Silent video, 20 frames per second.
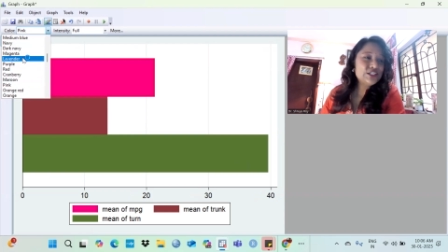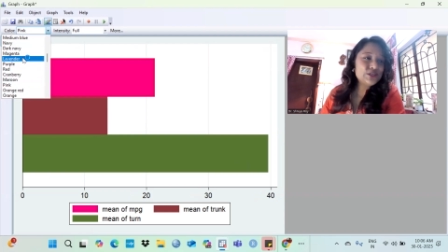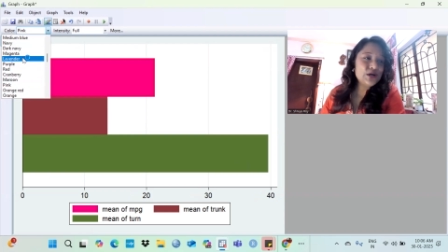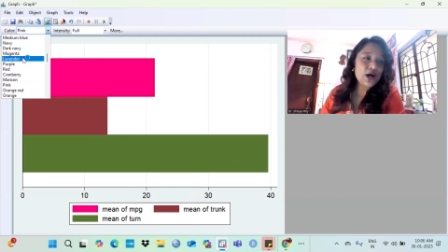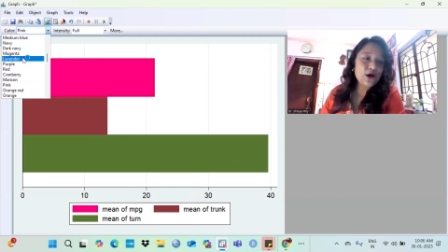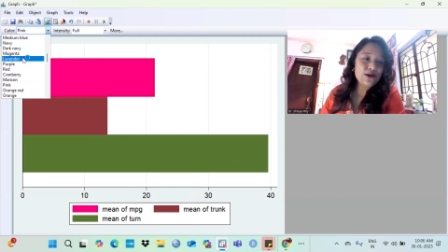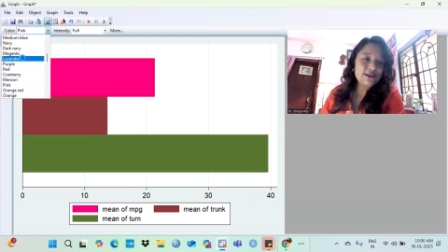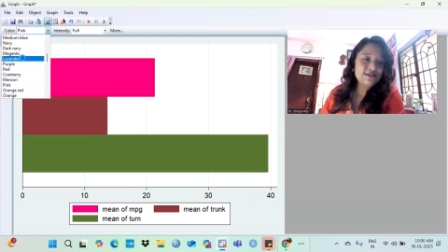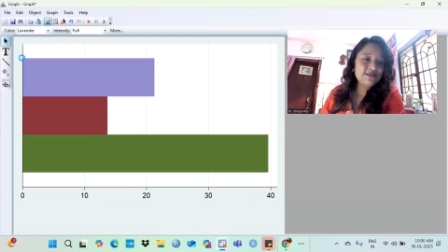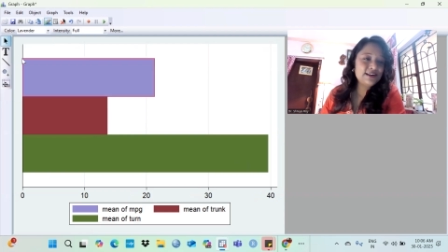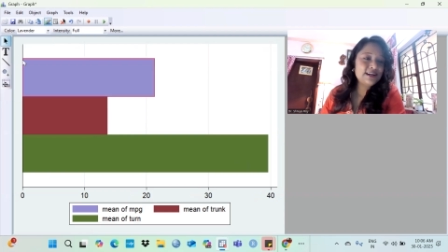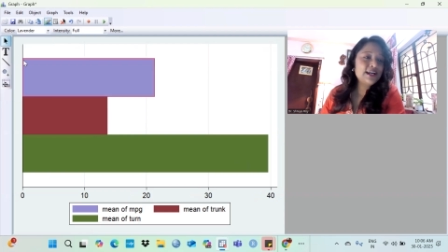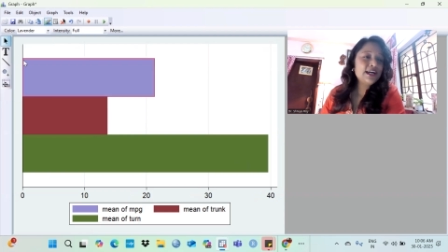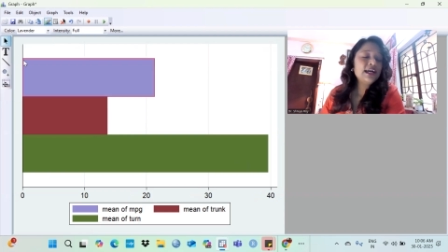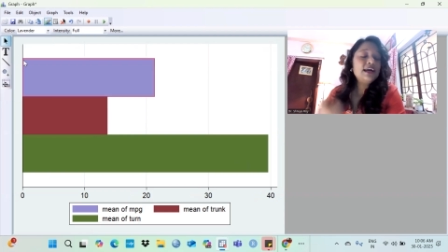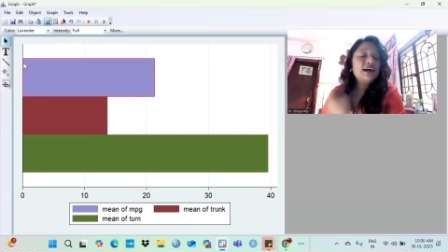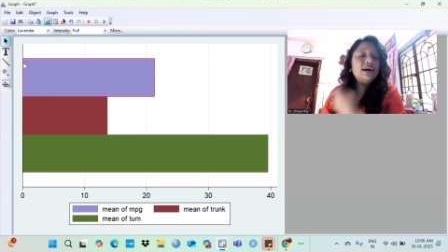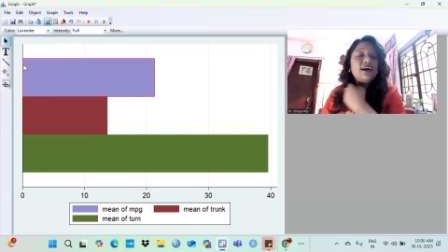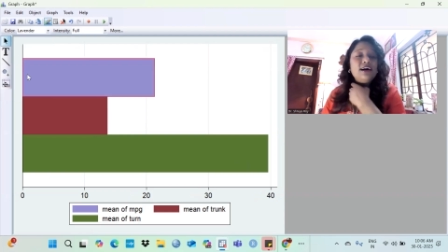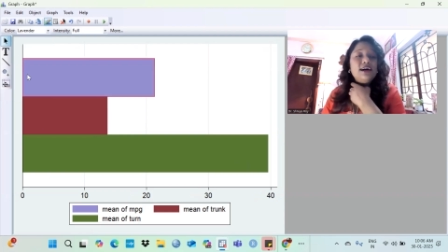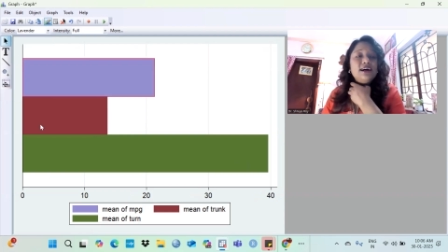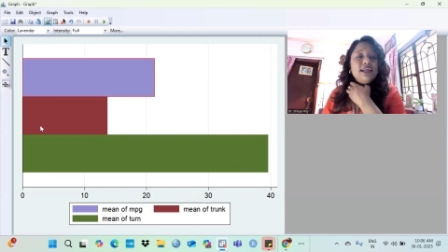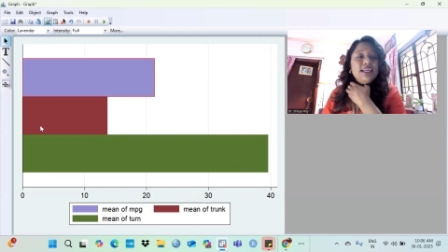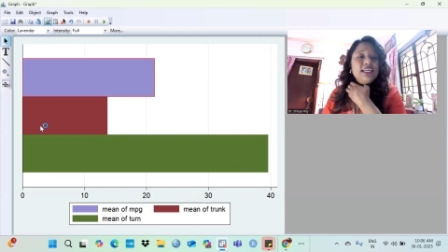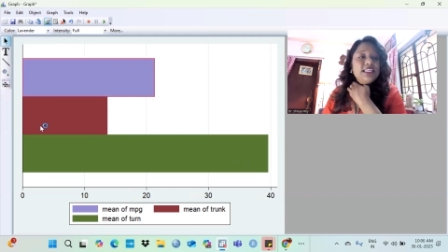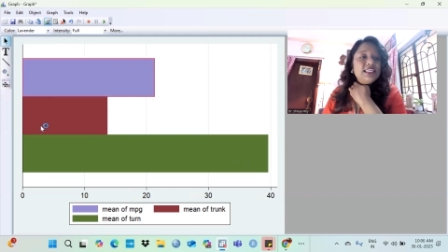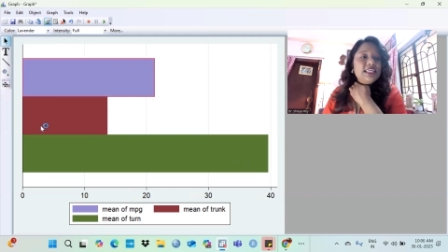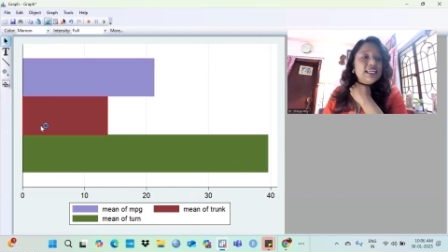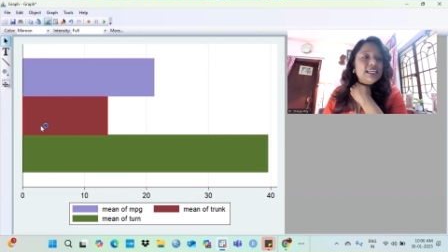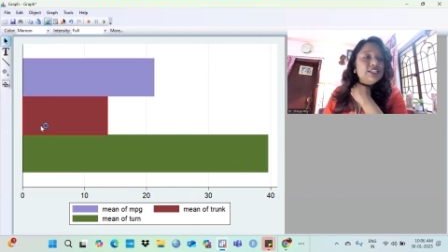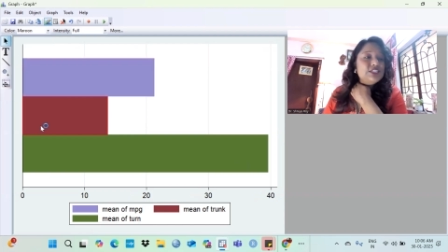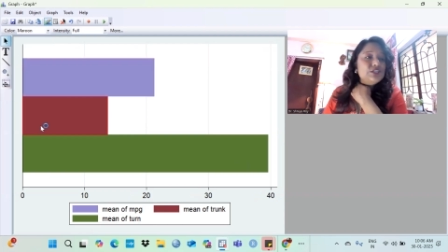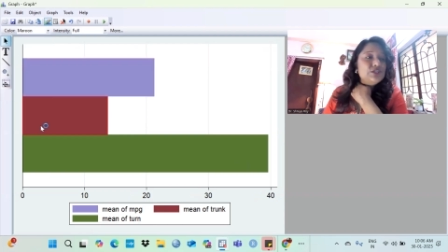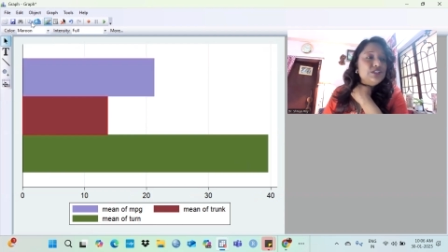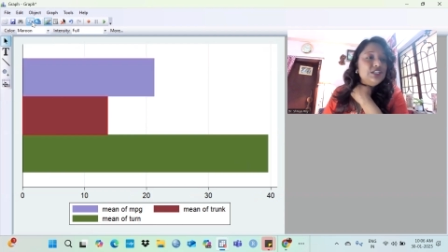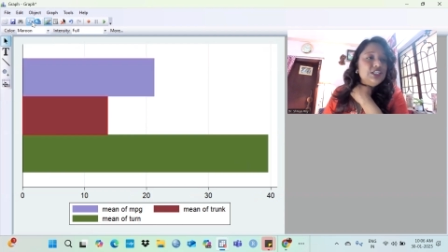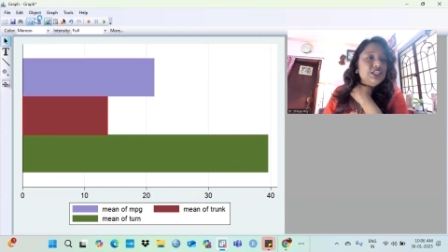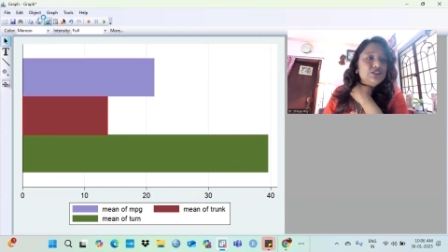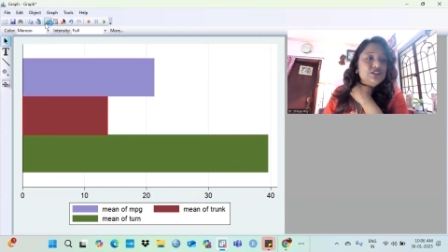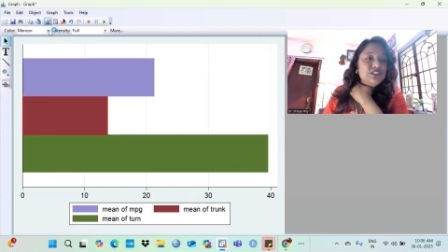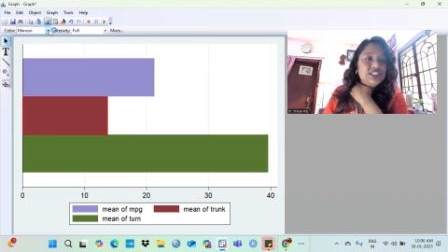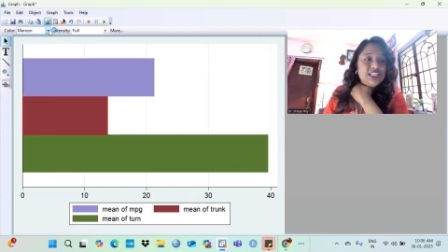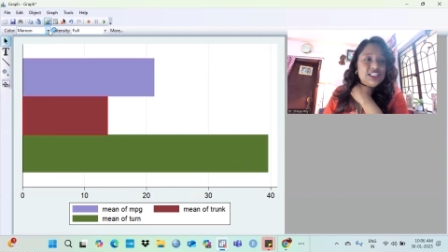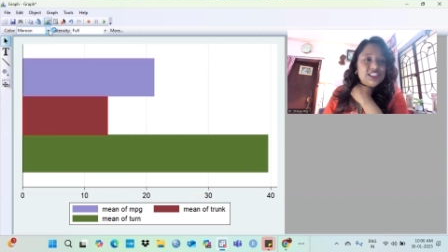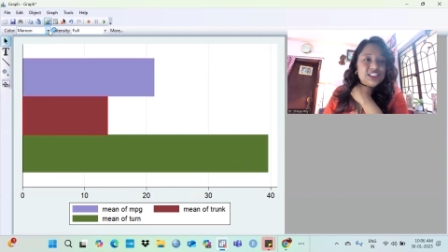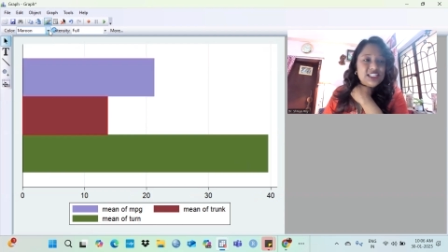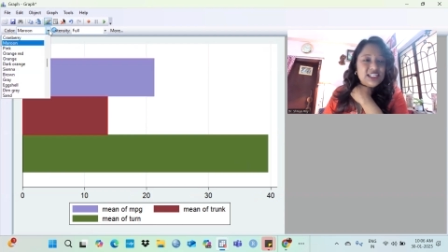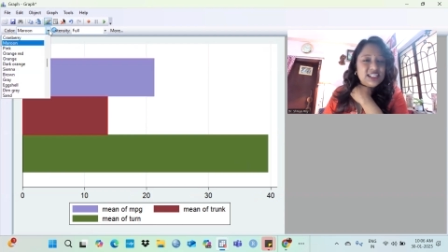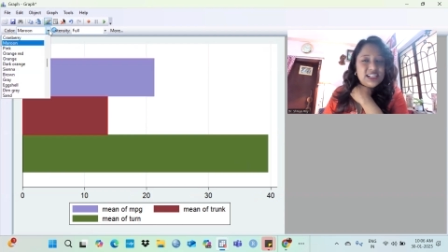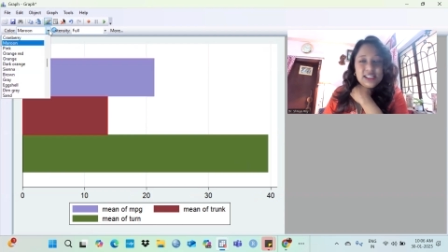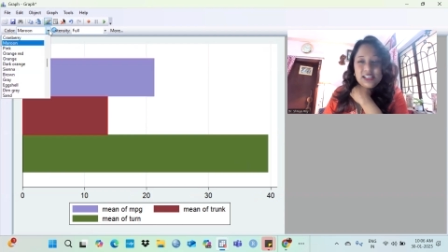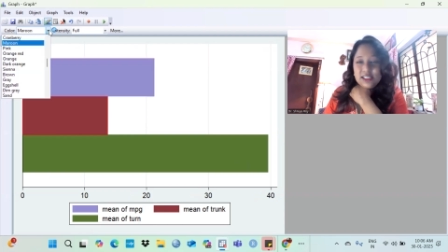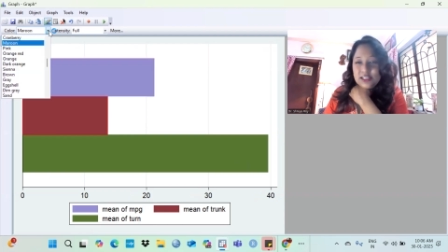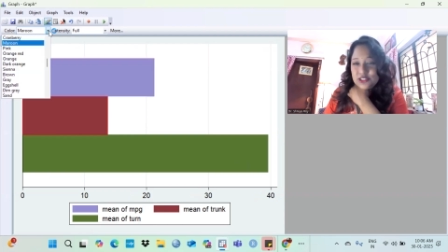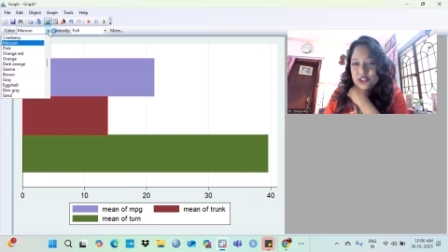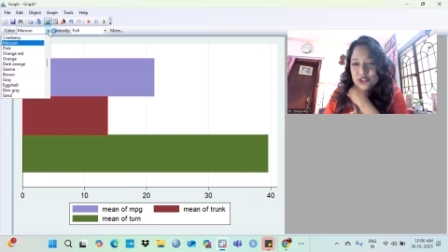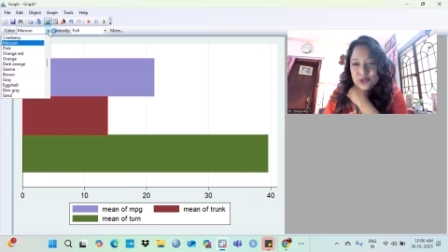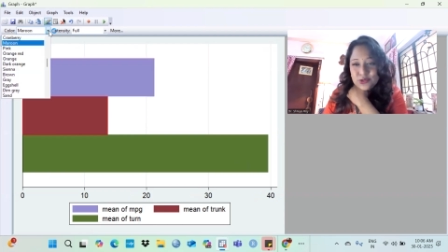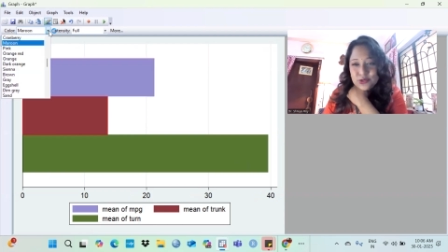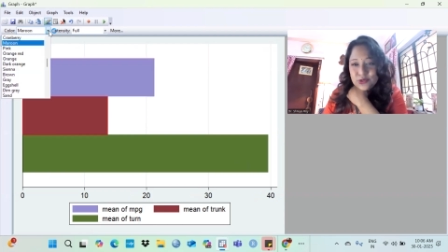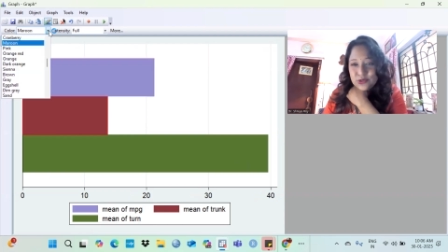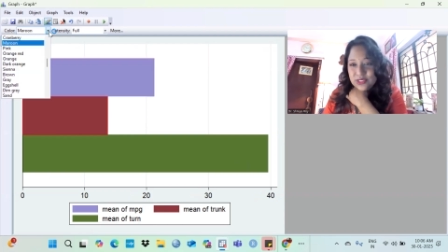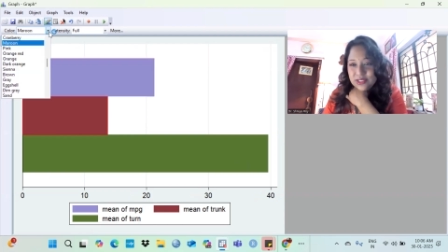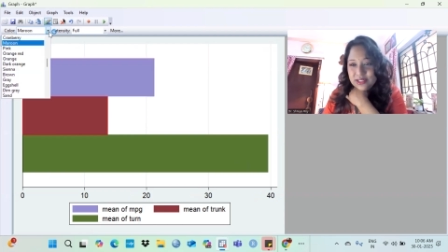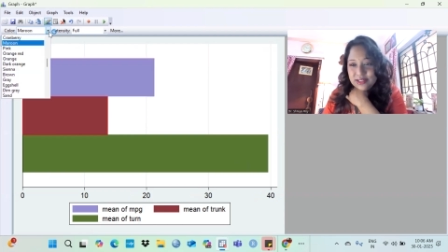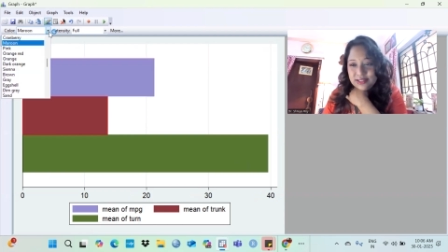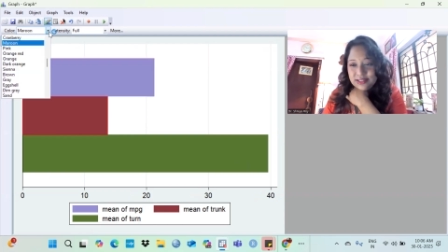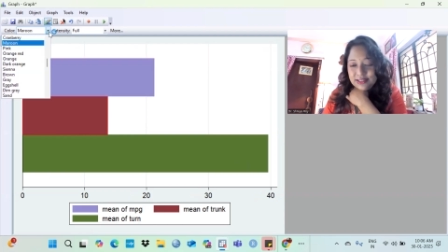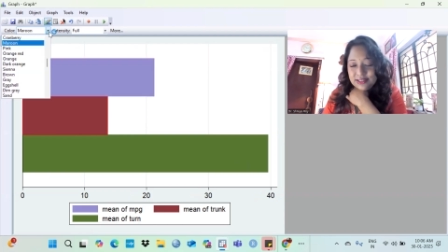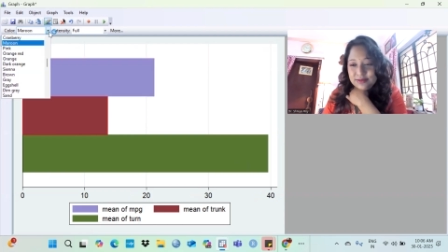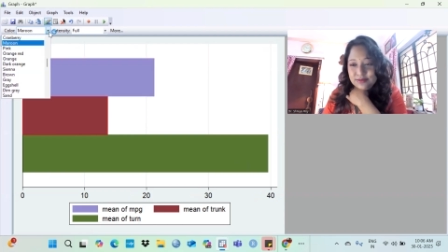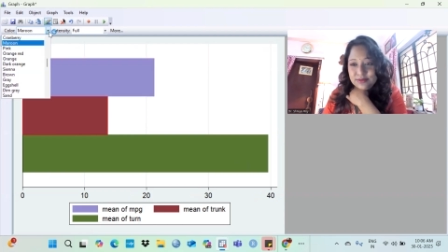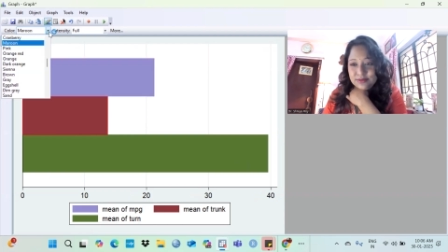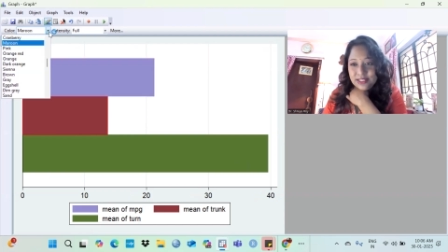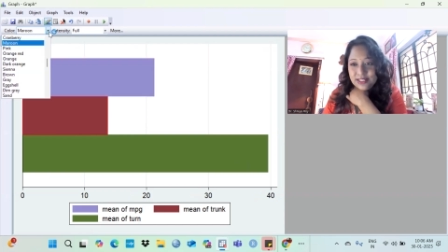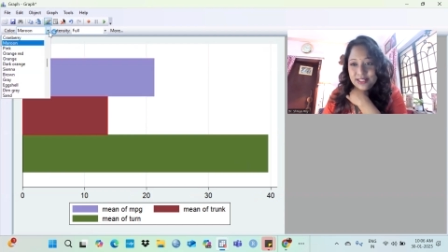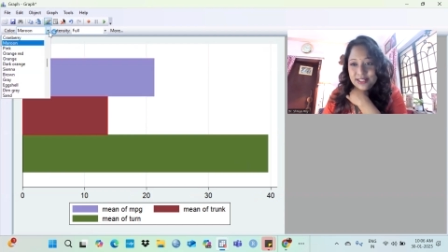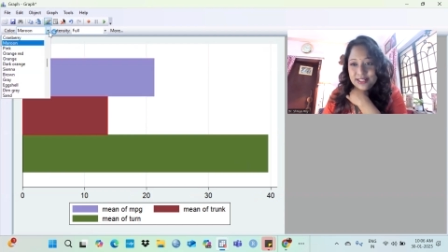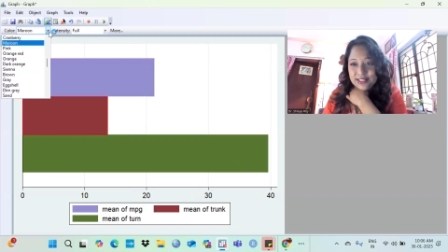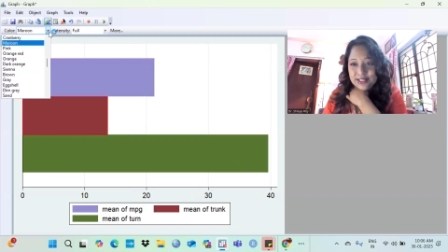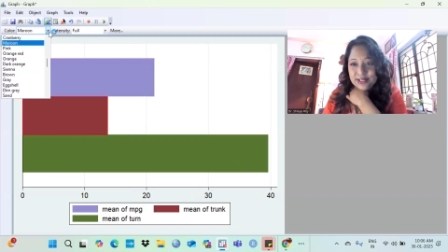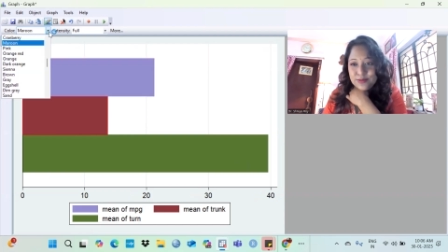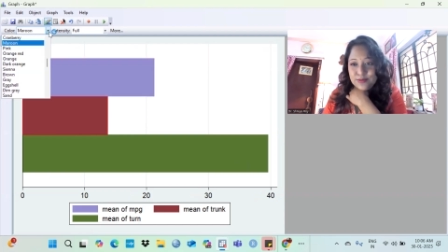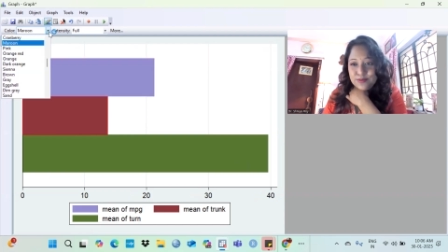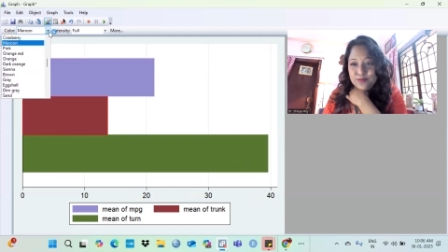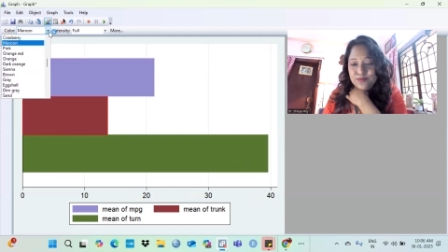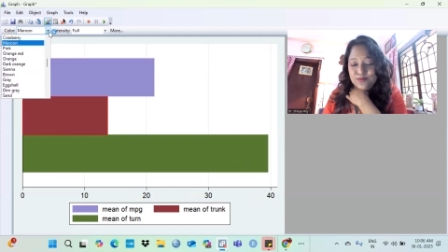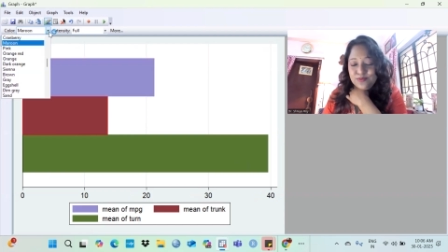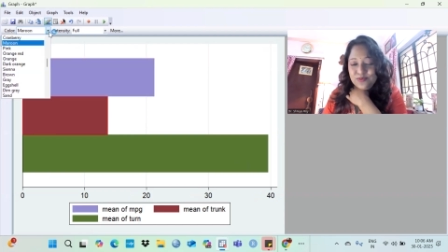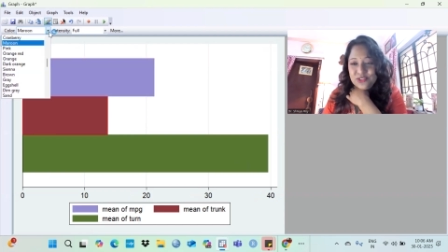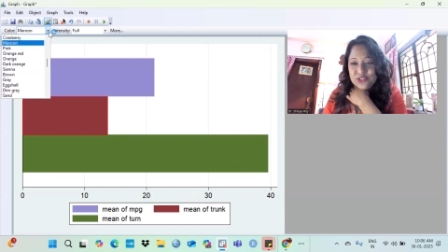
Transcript: So, however, in case you need to change the colors, the